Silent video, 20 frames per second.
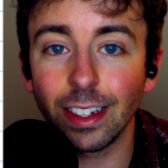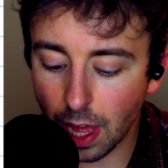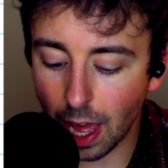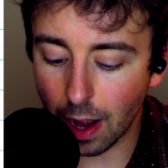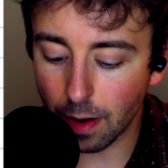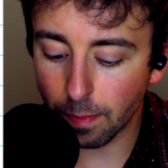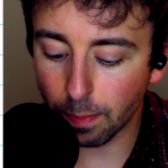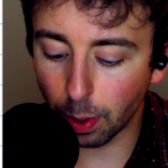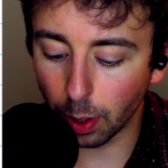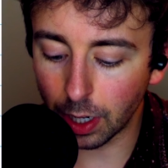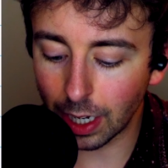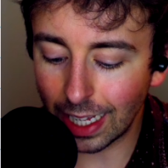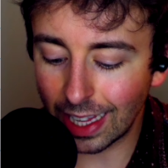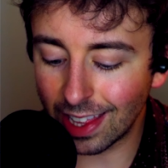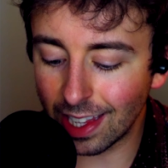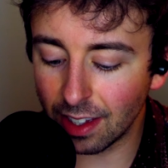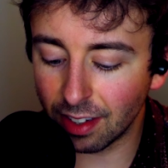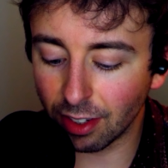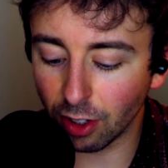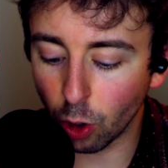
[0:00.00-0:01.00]
Then, putting
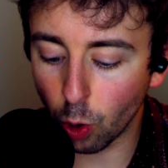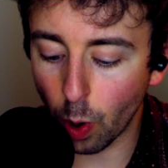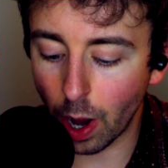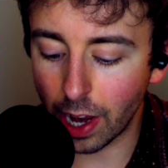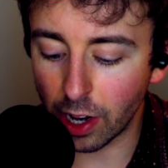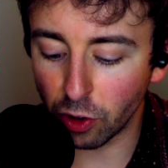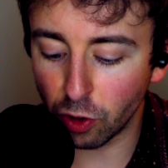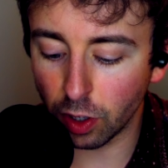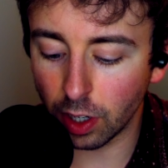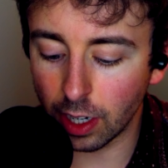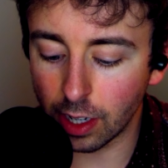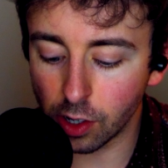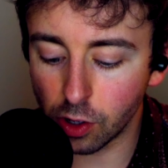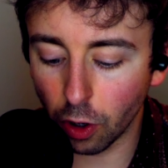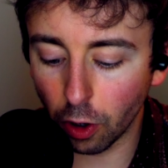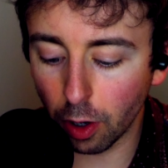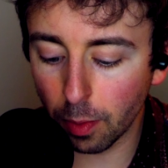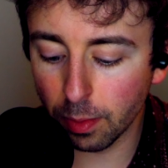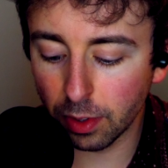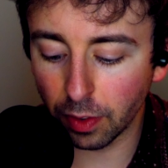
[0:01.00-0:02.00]
this equation in
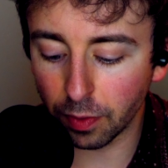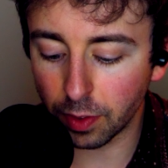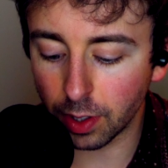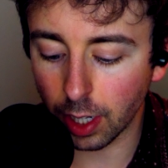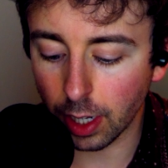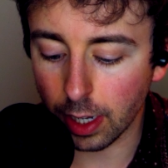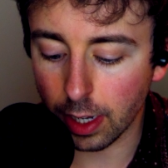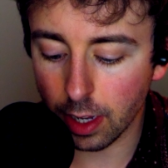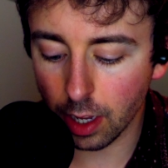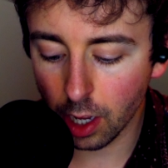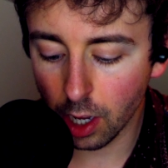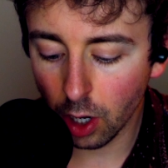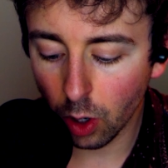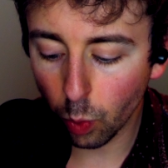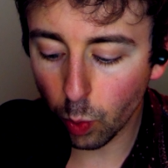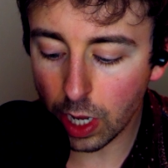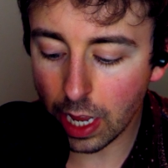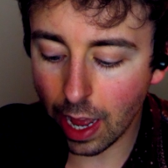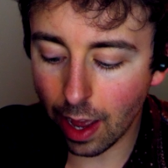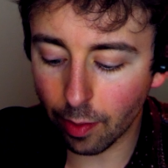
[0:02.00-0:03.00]
terms of t,
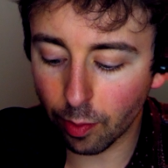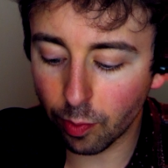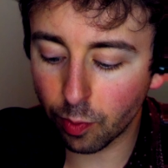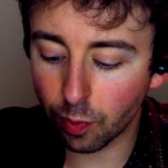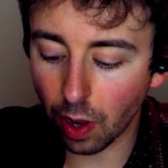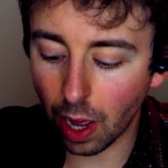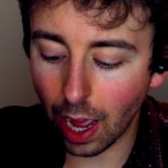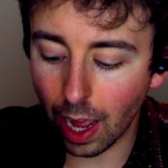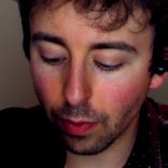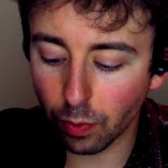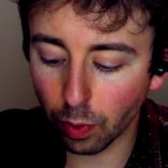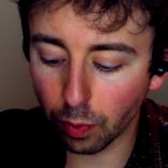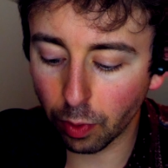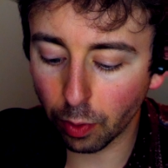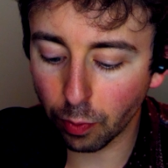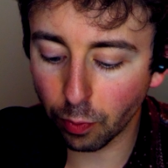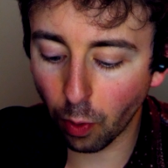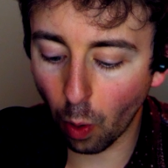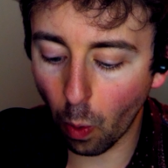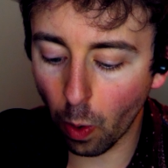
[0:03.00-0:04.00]
we have 5 over
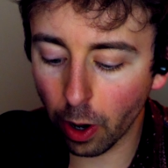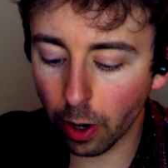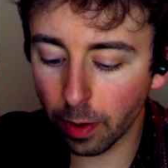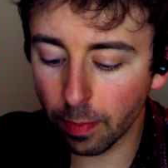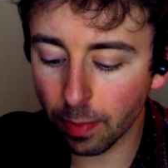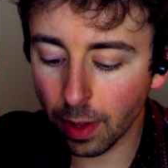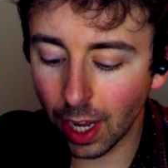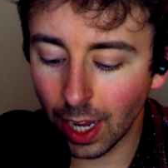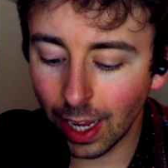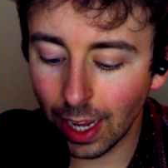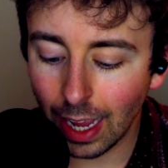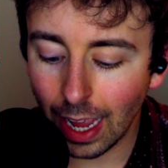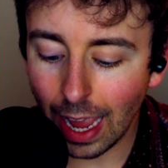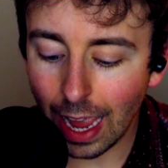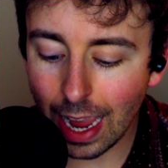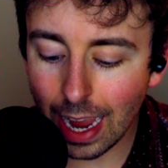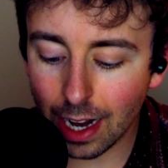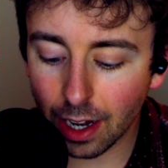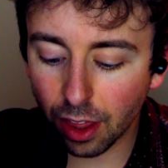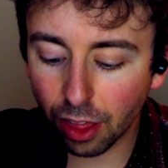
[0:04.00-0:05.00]
4
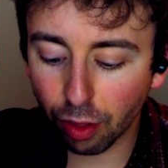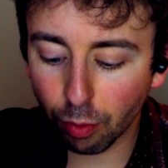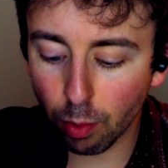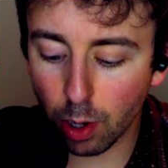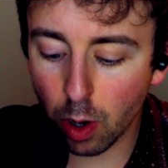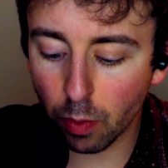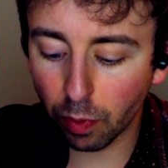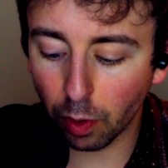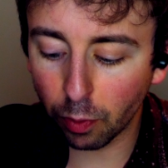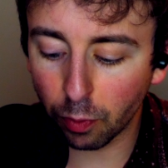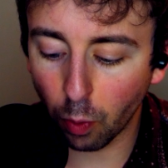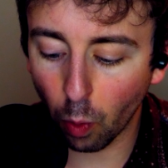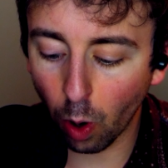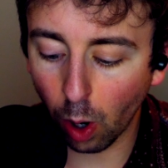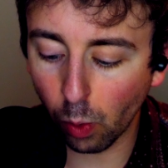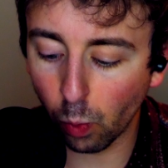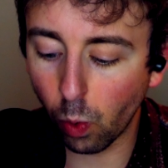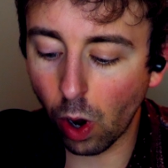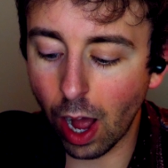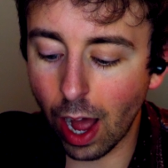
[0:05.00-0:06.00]
and 3 over
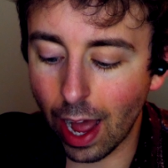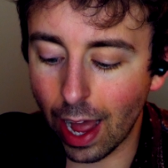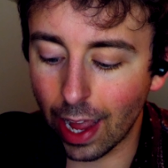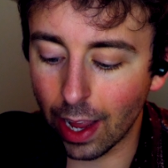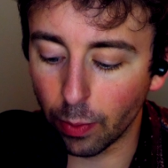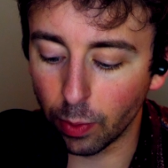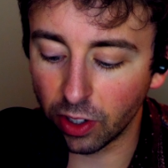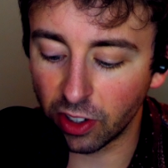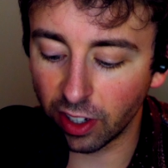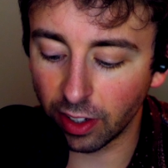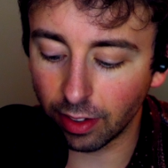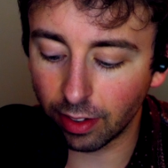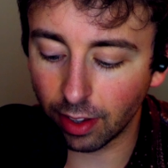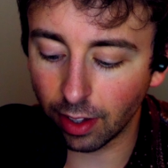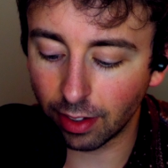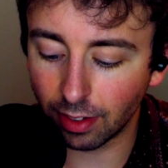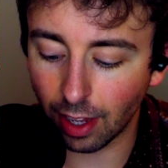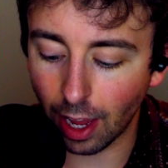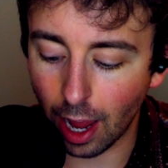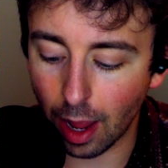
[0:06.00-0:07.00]
4y, which is
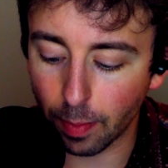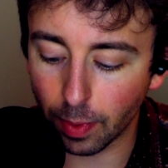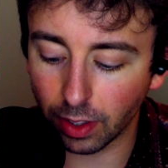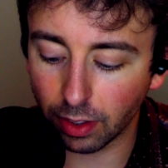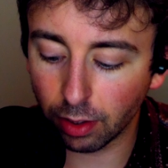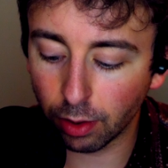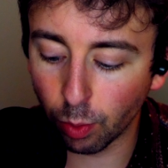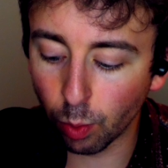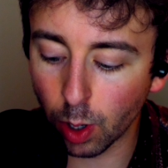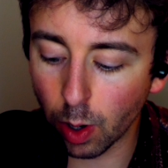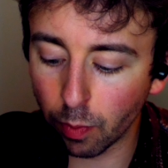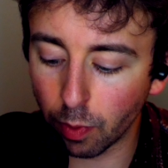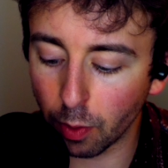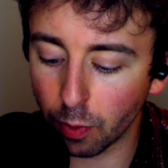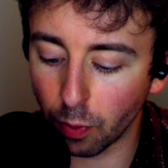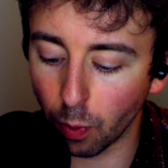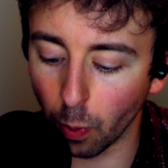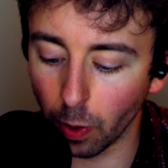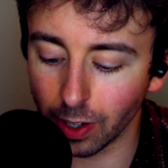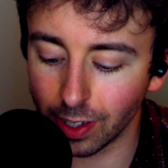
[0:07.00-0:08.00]
the same as 3 over
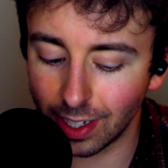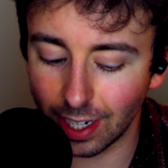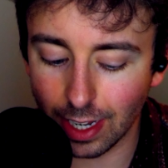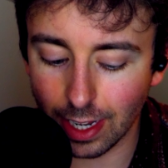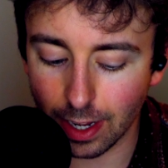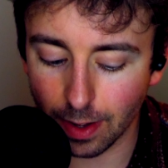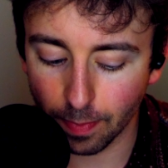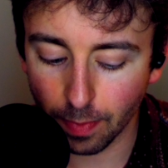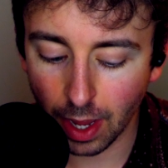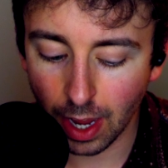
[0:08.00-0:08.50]
4t.